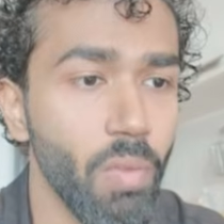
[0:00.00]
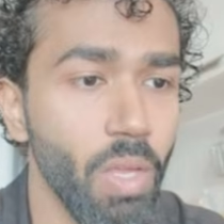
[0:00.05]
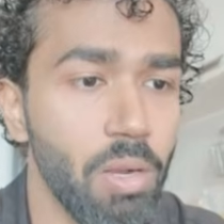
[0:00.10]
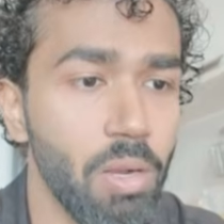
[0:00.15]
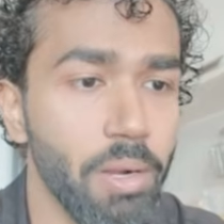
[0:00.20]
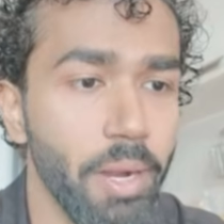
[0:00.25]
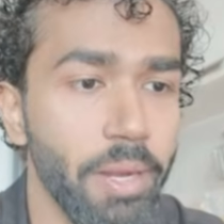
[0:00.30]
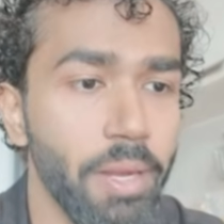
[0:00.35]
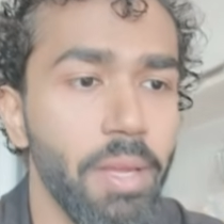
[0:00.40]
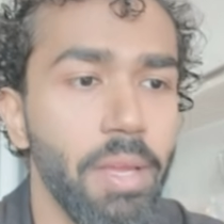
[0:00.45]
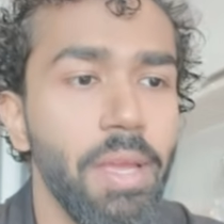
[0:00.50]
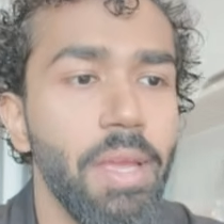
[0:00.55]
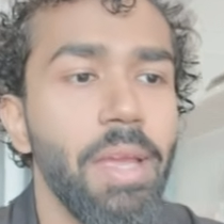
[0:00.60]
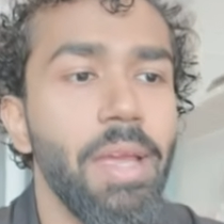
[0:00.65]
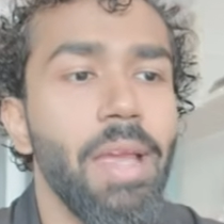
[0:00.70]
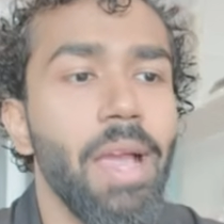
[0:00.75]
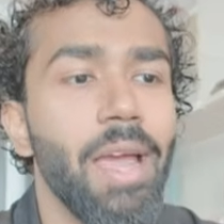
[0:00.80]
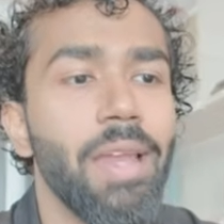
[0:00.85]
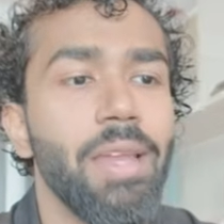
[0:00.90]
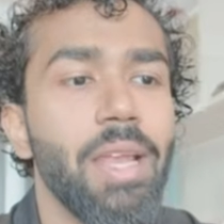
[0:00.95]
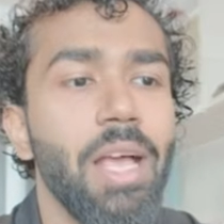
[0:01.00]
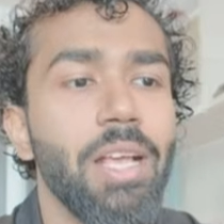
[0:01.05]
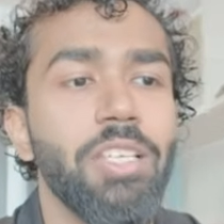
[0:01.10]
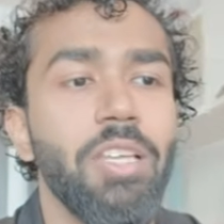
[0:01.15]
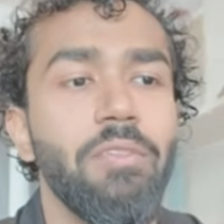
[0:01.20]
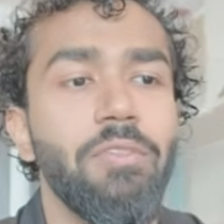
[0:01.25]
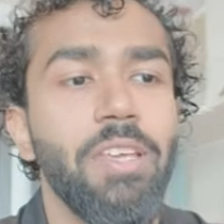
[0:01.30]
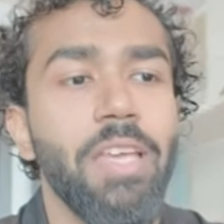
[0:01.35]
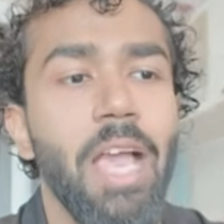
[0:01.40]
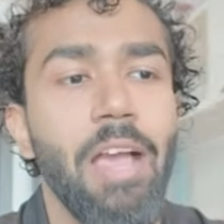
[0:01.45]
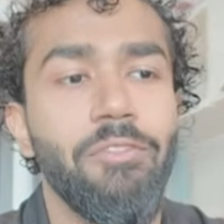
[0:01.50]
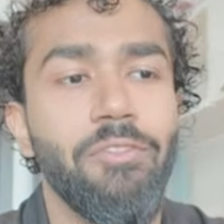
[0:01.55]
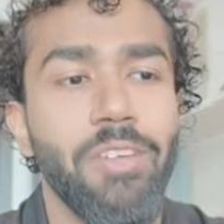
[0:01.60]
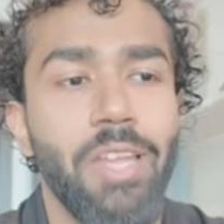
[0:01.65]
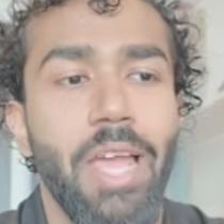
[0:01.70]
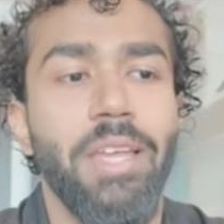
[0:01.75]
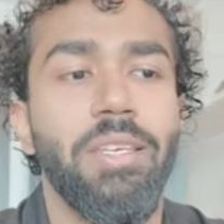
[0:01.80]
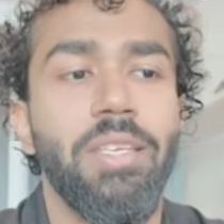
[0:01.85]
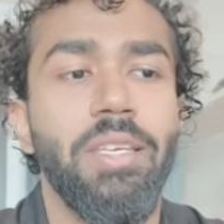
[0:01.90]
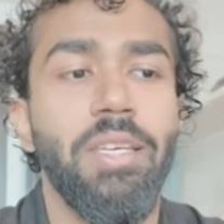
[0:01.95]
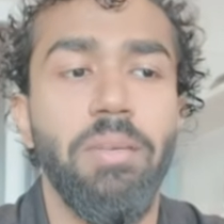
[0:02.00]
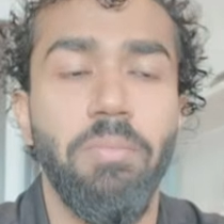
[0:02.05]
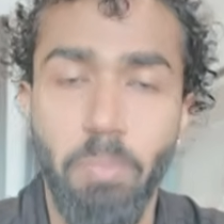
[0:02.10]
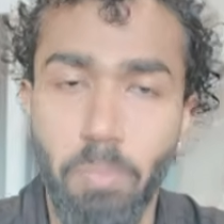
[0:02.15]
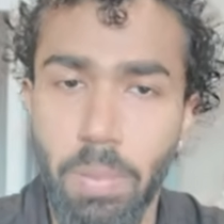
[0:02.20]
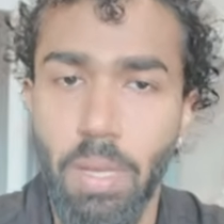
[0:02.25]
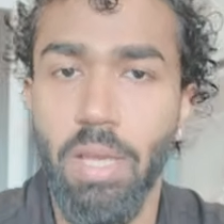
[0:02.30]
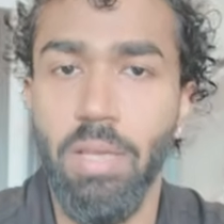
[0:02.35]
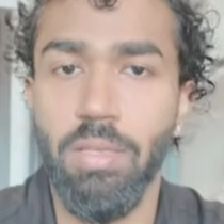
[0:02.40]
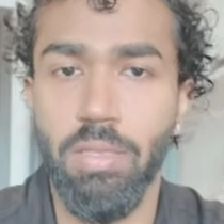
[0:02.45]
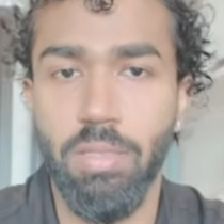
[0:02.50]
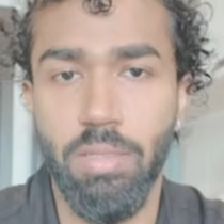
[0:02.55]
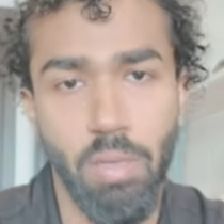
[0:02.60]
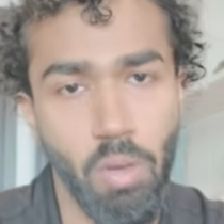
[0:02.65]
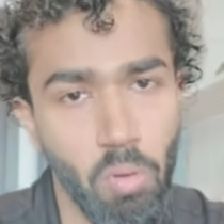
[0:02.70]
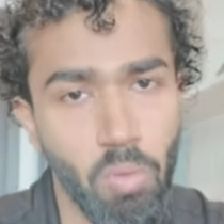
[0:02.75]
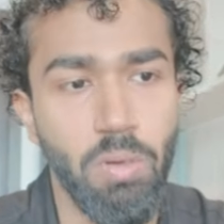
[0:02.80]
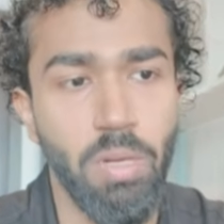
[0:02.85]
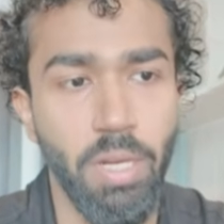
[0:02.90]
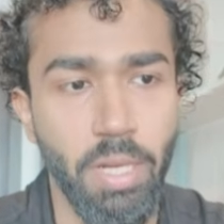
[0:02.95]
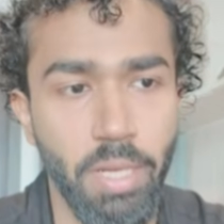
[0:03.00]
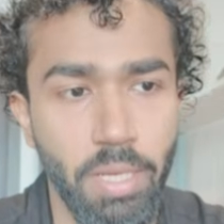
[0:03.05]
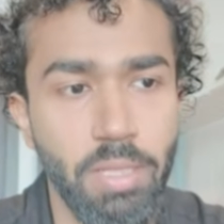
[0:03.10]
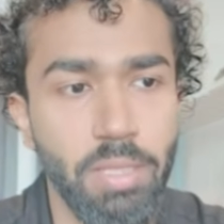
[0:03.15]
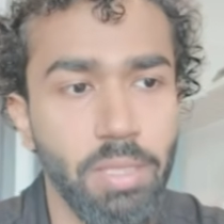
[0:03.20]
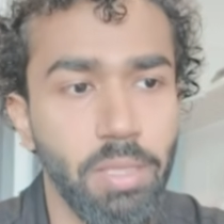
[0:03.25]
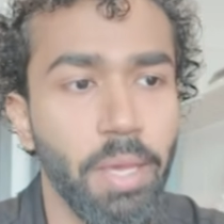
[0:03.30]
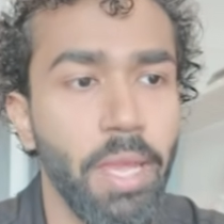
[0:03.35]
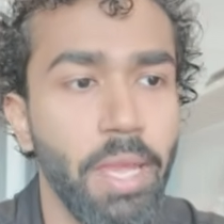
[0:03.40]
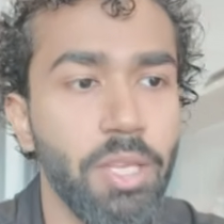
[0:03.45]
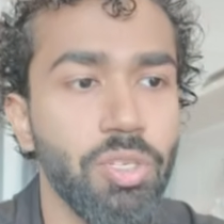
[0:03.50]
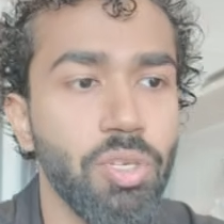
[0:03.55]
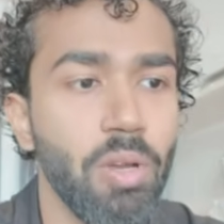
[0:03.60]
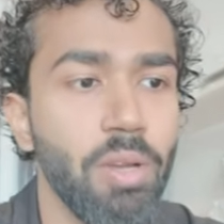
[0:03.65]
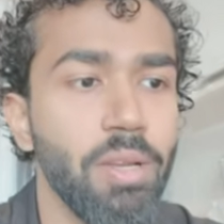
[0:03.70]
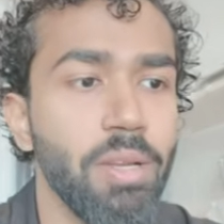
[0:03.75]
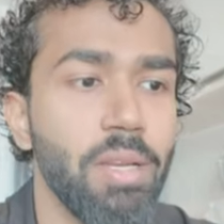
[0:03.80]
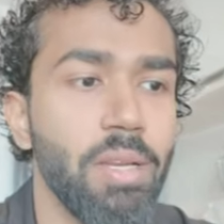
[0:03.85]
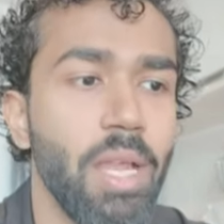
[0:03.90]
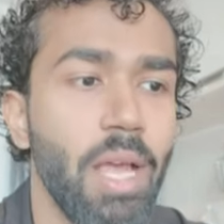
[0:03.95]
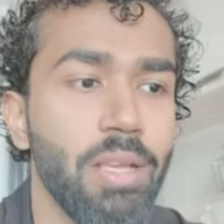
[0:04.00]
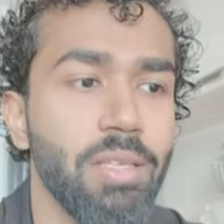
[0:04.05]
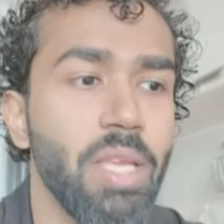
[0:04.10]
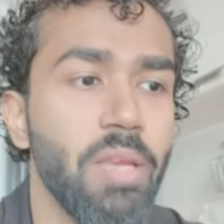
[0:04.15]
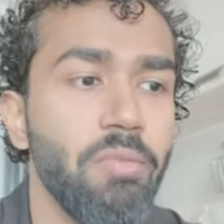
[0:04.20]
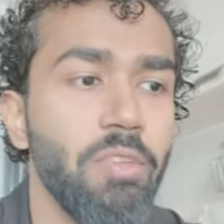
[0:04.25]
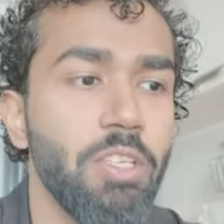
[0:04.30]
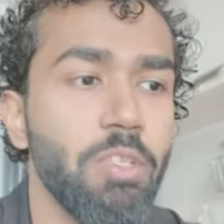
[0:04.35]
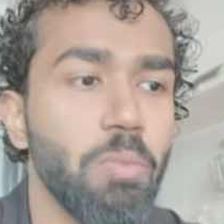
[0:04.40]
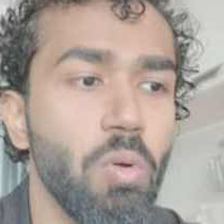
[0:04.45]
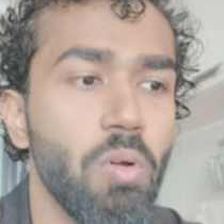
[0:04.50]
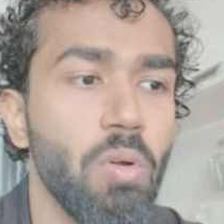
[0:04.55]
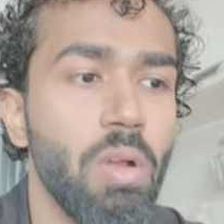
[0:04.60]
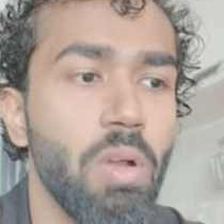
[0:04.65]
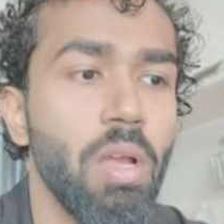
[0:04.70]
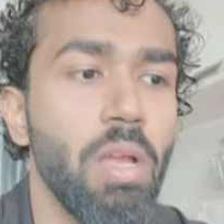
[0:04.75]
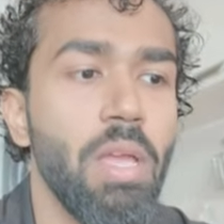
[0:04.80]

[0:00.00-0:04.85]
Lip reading: All right. And lastly, we have 90 plus old leads. Hey John, last time we spoke,